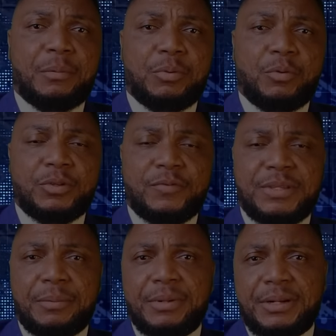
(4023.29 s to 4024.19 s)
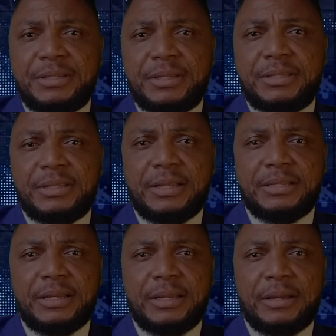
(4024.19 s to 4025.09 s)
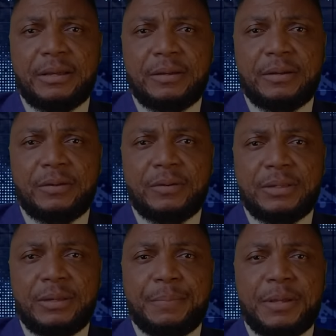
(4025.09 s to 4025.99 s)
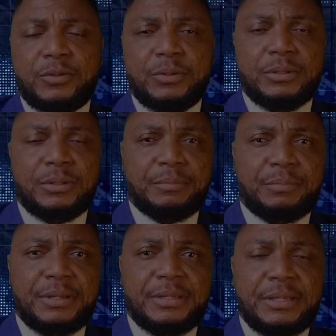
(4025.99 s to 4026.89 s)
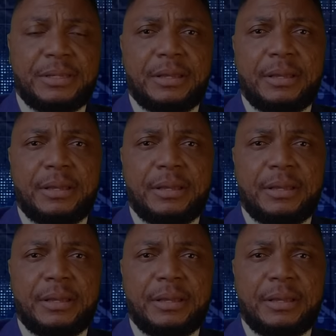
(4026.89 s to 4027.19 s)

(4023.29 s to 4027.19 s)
because of some reasons that keep us busy.